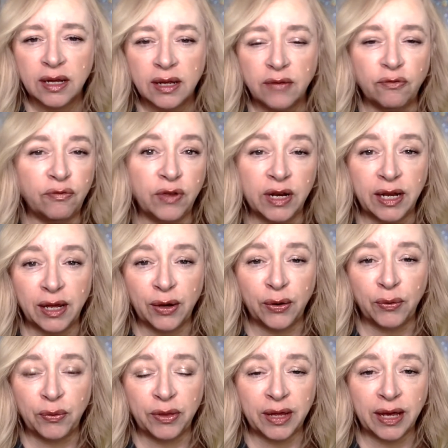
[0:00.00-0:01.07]

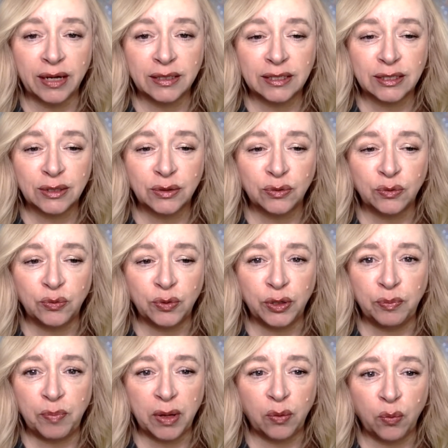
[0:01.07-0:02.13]
video that
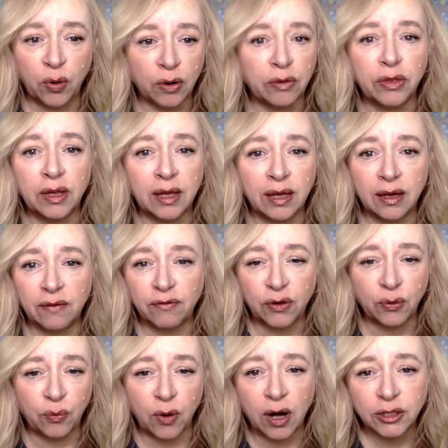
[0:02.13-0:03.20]
would be worthy of
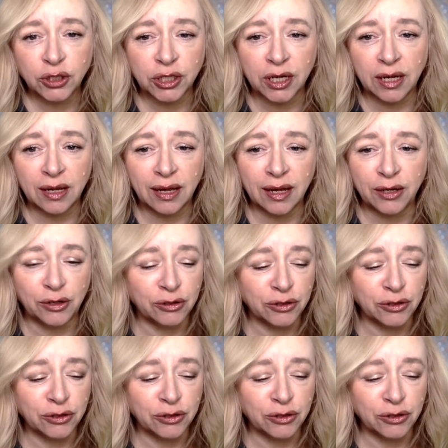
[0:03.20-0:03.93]
you watching and your